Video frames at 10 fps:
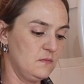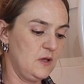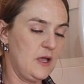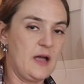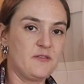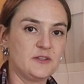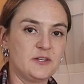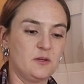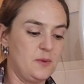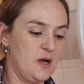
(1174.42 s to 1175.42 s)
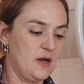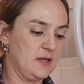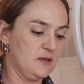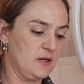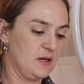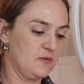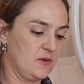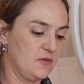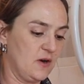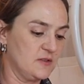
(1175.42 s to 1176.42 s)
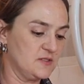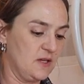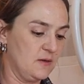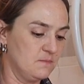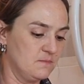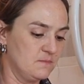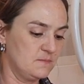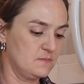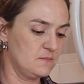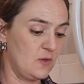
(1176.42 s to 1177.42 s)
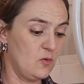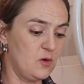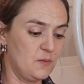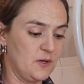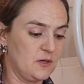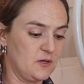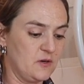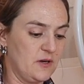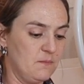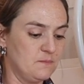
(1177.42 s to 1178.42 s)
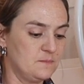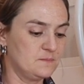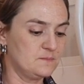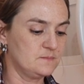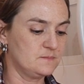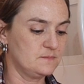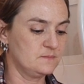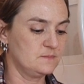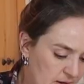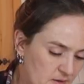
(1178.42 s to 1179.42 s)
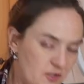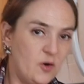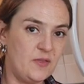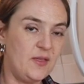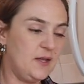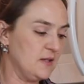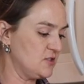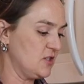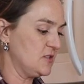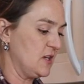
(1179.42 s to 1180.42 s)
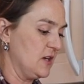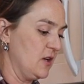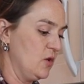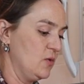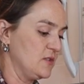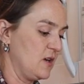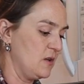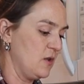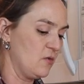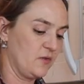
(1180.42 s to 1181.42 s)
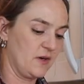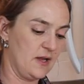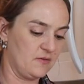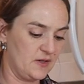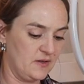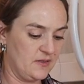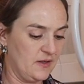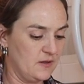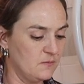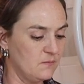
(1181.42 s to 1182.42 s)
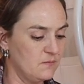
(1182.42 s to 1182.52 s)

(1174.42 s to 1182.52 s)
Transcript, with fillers: you have a little pocket there for frosting or buttercream. And you know, I think it's just gonna ooze all over everything.